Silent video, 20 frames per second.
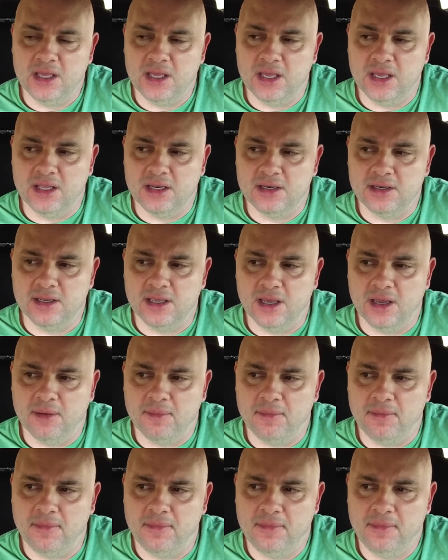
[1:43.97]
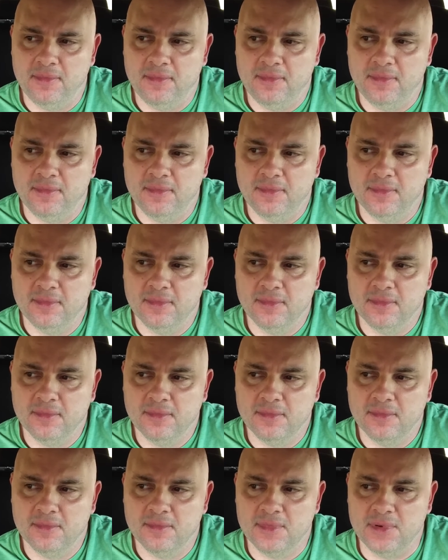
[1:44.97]
And um,
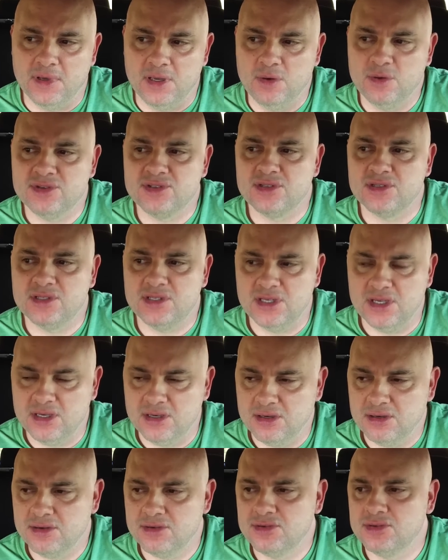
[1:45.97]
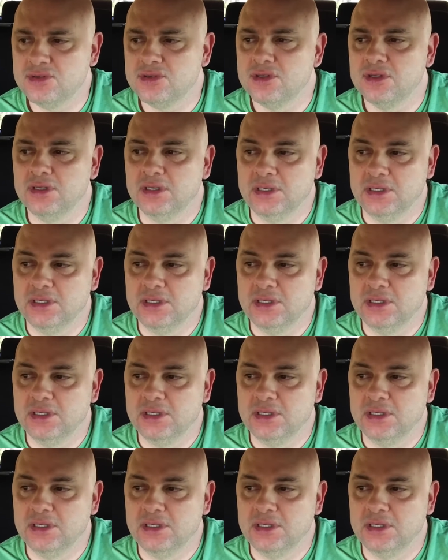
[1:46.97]
he was in tears.